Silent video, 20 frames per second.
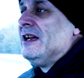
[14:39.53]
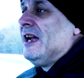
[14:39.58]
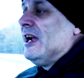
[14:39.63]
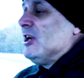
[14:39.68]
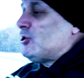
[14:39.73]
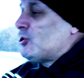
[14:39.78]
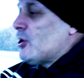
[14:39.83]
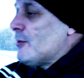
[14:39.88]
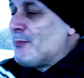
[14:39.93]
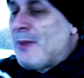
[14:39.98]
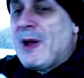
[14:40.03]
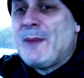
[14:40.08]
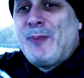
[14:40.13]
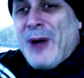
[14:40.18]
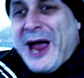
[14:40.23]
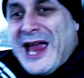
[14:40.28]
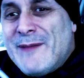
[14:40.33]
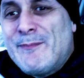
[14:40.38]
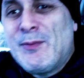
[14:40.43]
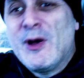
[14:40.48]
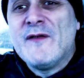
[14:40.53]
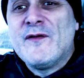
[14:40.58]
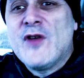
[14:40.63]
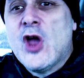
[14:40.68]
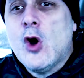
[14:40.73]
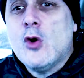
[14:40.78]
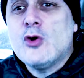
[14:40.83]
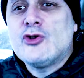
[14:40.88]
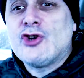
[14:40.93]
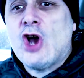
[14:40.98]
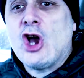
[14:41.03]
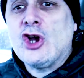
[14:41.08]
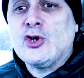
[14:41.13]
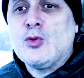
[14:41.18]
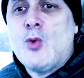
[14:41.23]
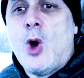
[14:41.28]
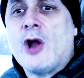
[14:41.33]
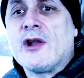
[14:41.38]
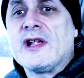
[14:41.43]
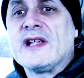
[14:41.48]
It should be pay-per-view,
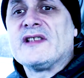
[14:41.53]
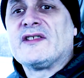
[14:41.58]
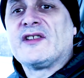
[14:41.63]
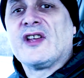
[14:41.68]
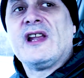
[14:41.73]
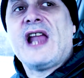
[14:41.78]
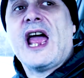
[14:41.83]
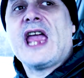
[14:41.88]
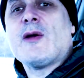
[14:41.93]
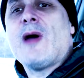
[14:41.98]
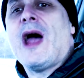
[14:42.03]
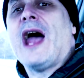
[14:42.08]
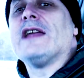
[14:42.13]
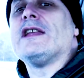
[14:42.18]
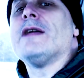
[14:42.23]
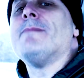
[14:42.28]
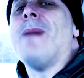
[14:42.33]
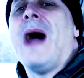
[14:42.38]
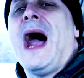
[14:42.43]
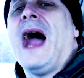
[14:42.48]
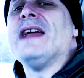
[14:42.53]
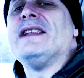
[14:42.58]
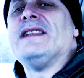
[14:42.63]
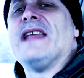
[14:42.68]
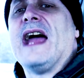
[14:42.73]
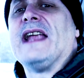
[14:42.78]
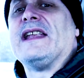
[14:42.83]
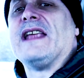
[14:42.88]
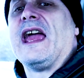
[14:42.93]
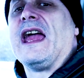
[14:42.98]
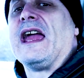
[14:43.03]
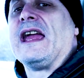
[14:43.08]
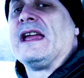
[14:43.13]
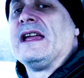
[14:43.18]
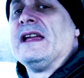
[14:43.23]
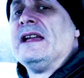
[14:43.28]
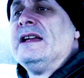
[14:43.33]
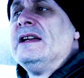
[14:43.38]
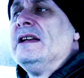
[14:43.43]
Josh Warrington. Are you out of your mind, Eddie?